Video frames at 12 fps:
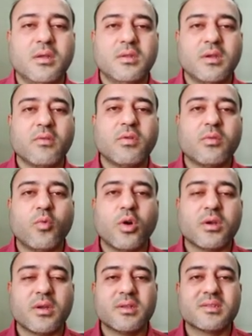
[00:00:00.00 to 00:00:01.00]
the river
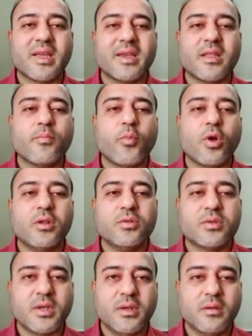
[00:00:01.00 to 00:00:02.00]
water is getting
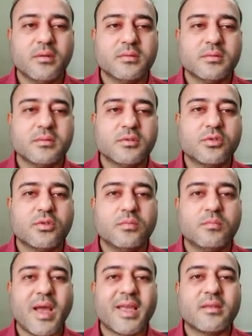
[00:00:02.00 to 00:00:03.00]
polluted
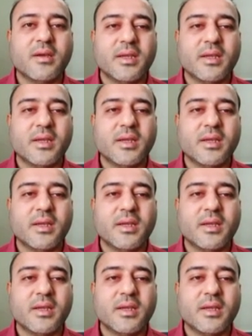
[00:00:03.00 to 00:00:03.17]
by the